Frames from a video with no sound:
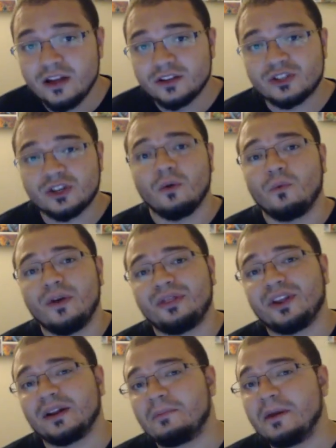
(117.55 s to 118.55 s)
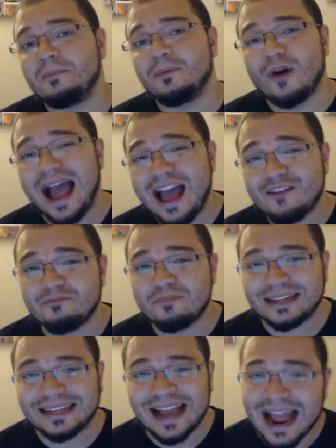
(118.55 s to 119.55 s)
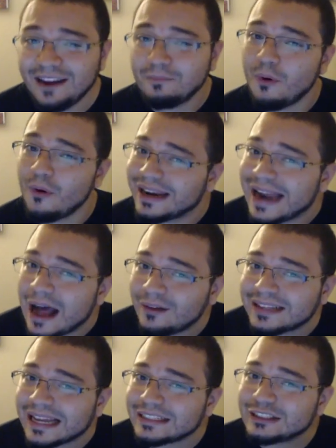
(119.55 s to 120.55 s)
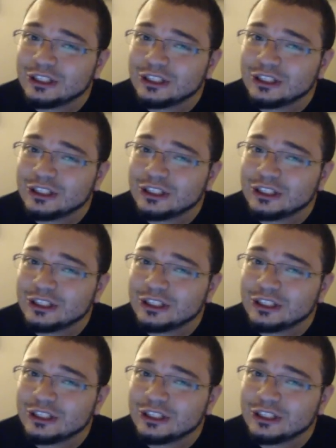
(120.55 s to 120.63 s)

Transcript: So, one thing that people have been kind of pointing out that